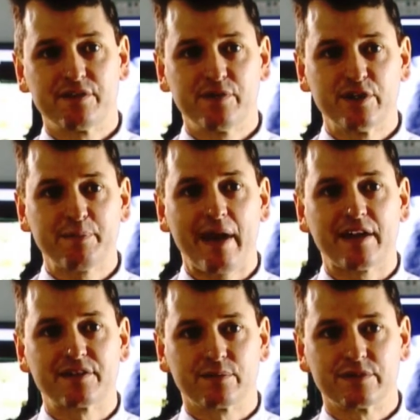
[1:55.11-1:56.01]
The first
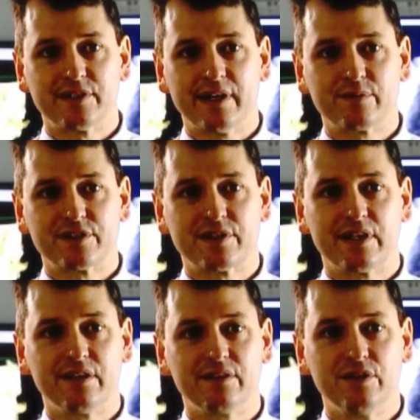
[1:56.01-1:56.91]
PACS that was done was
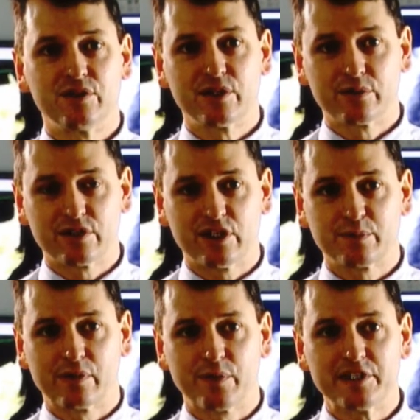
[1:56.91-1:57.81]
the new Children's
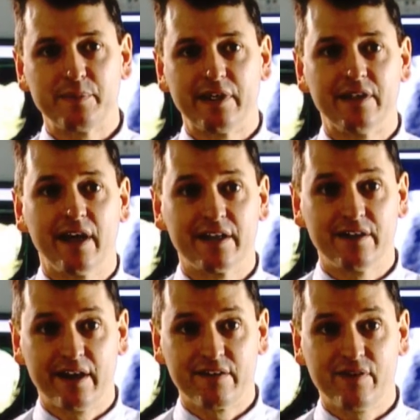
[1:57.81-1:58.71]
Hospital at Westmead in
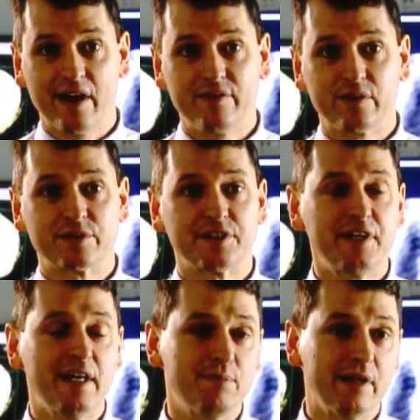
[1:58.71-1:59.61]
1995, and it was a
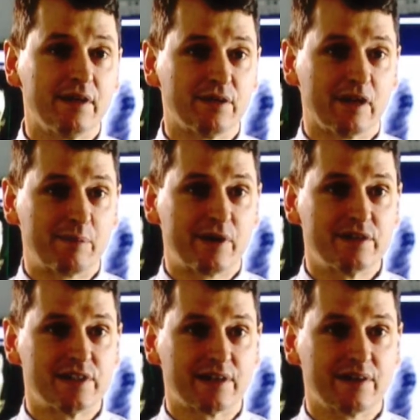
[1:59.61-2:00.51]
$10 million
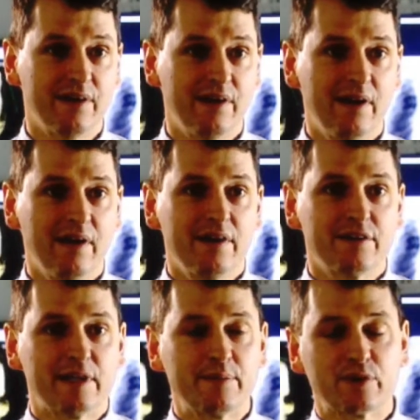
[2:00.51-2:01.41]
project.
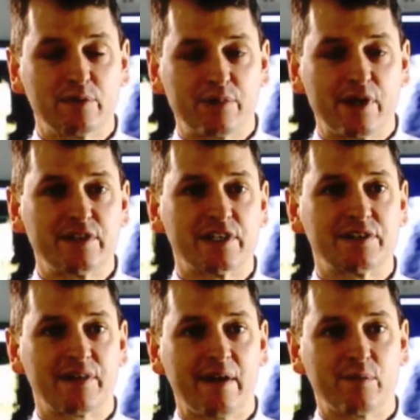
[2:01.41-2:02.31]
Subsequent projects
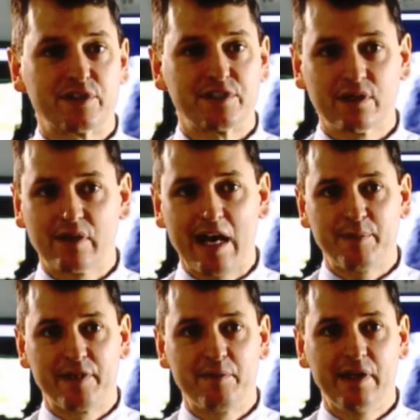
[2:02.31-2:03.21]
to that were still
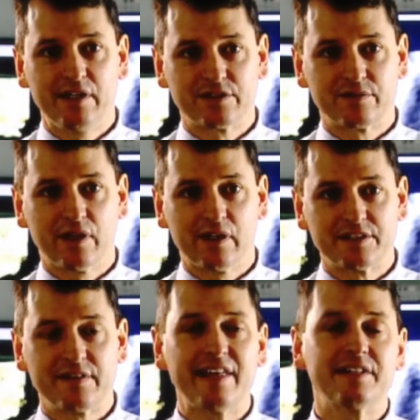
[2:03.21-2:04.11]
in the millions of
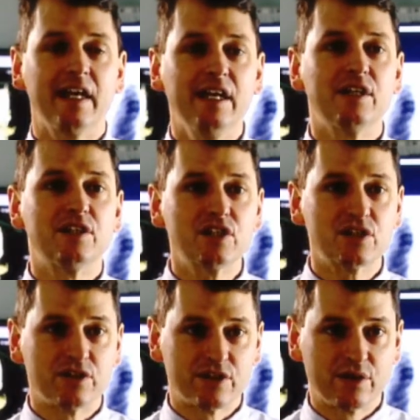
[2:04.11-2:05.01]
dollars, and that's in
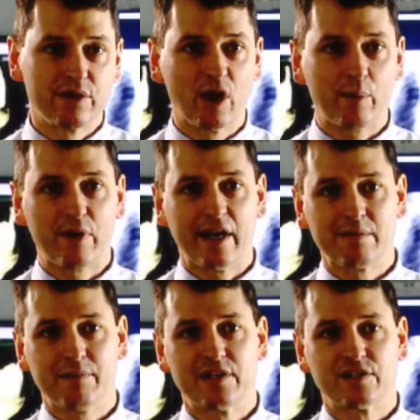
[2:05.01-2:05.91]
addition to the
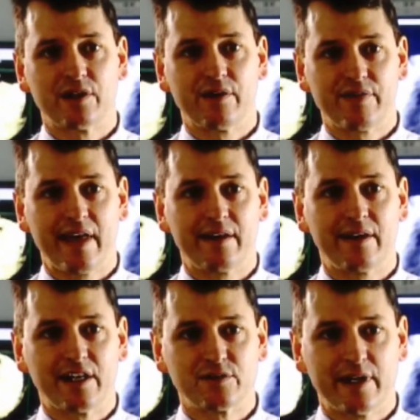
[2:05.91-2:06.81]
operating budget of that
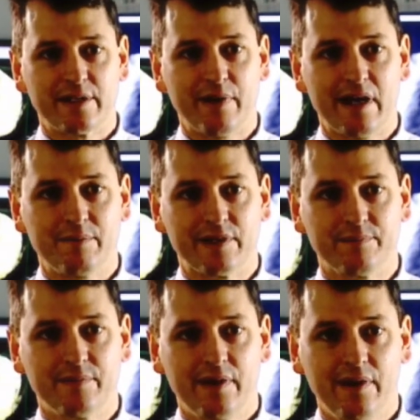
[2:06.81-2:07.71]
X-ray department.
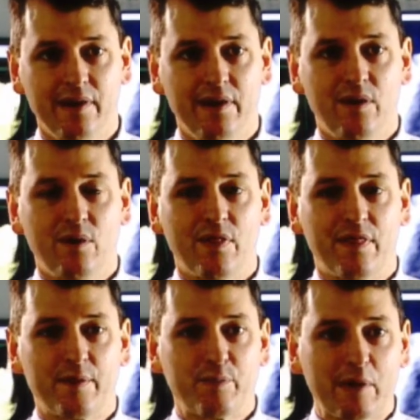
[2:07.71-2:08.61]

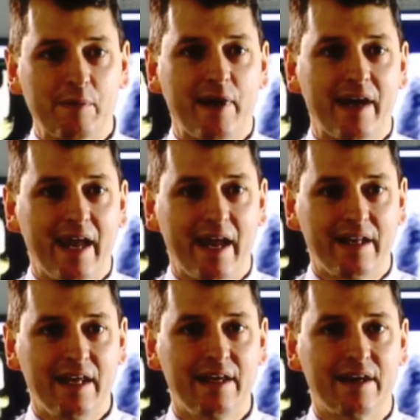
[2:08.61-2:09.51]
The problem I had
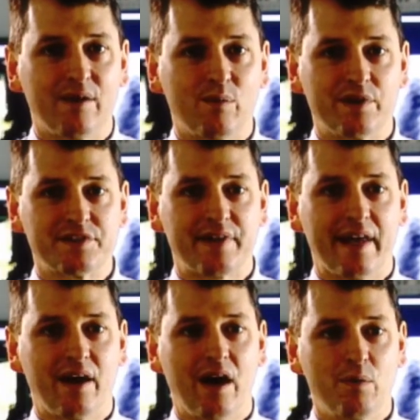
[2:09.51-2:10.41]
here was
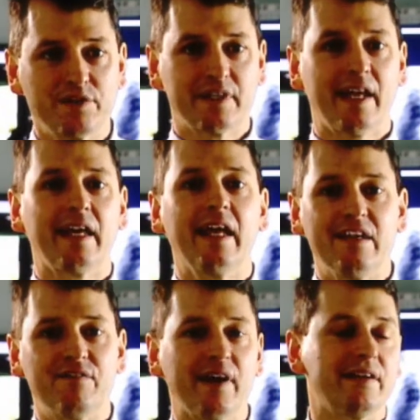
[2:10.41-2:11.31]
that I wasn't getting
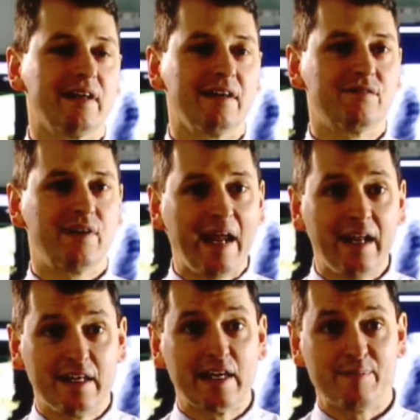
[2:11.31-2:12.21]
any funding for
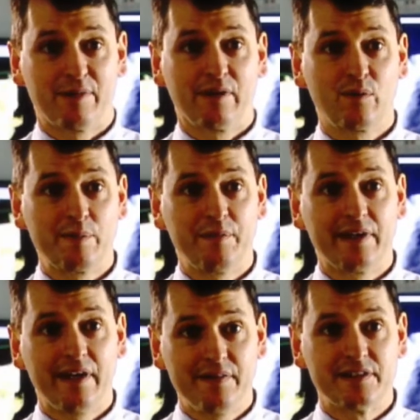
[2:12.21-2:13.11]
any capital equipment
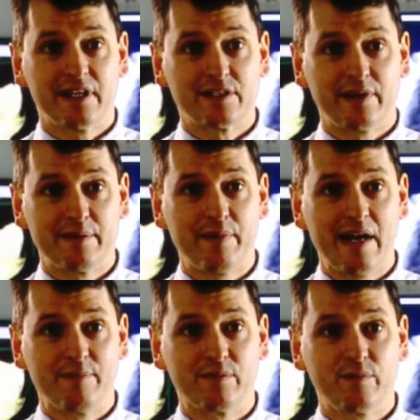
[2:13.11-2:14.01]
in this X-ray
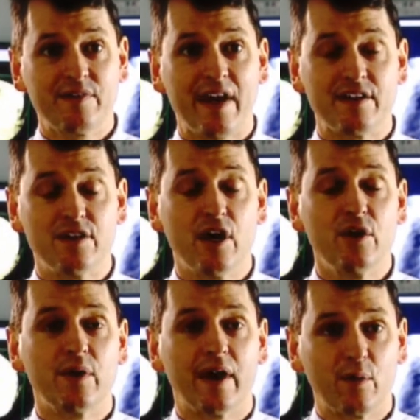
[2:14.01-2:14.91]
department. We'd had
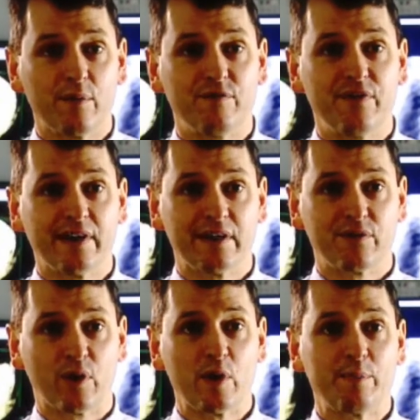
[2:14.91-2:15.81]
no funding
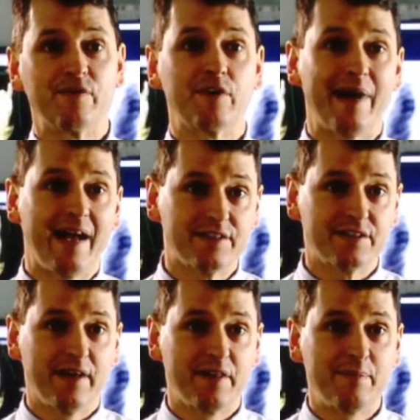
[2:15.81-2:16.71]
for equipment from
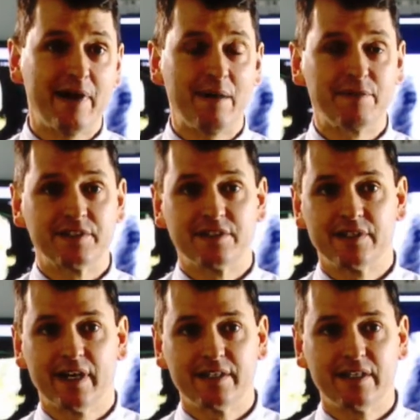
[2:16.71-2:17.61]
outside the department since
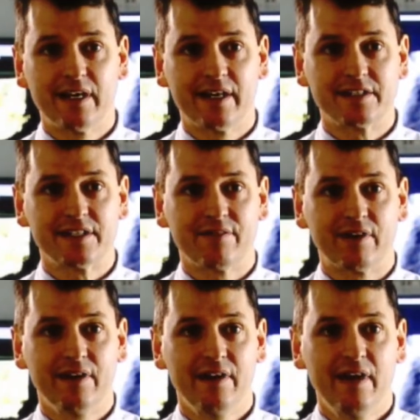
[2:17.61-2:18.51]

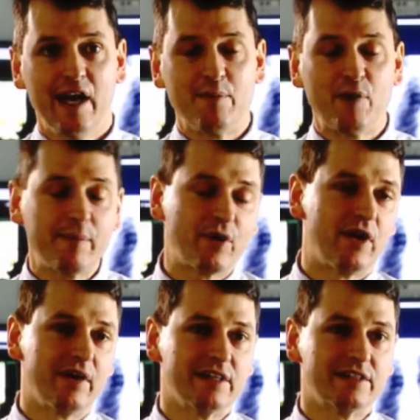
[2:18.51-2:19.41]
1997. And my
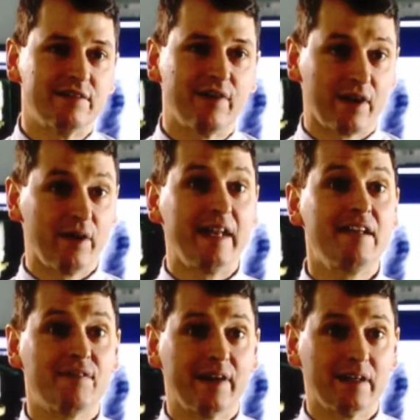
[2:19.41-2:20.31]
priorities, if I got
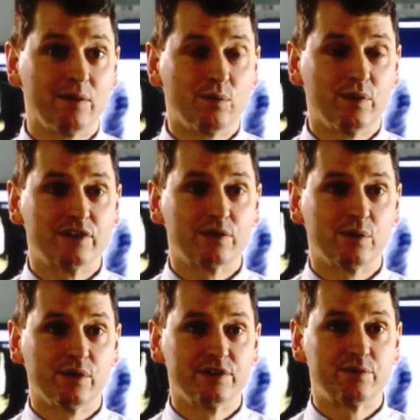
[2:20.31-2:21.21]
any funding, were
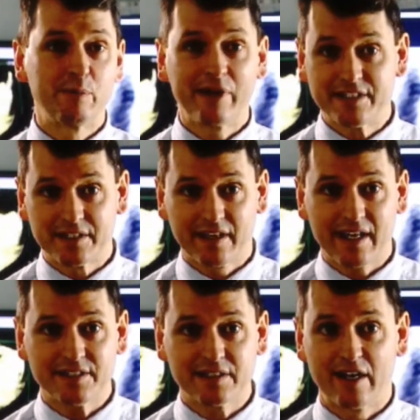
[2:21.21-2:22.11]
towards replacing the
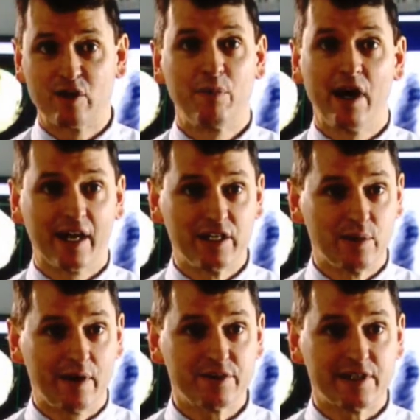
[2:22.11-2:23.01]
CAT scanner and buying a
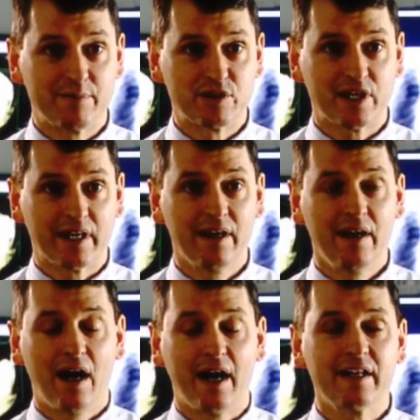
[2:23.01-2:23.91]
new ultrasound machine.
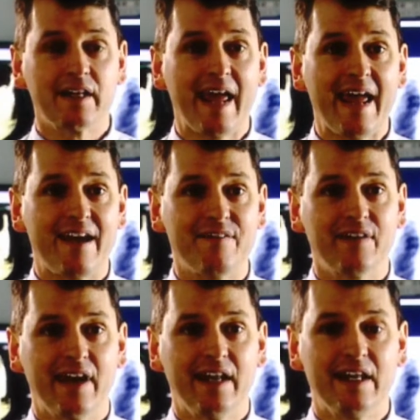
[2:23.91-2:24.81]
I didn't have
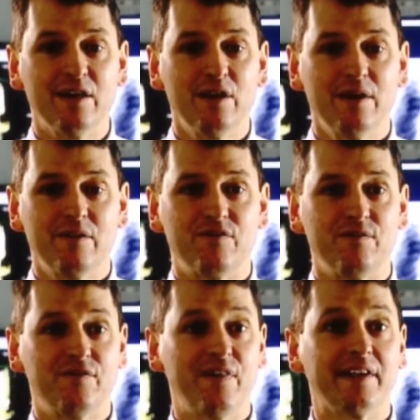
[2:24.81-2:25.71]
any
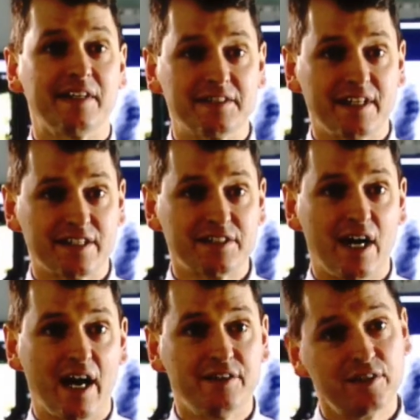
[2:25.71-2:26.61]
funding set
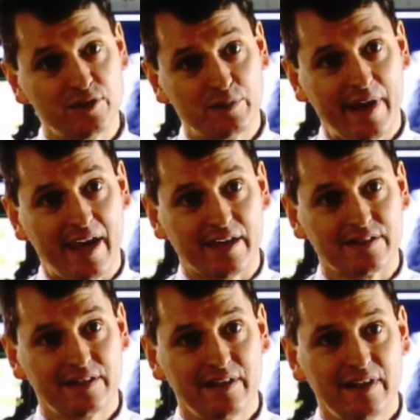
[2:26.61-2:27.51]
aside to do
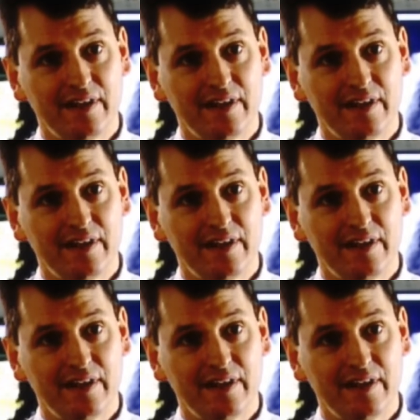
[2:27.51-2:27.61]
PACS.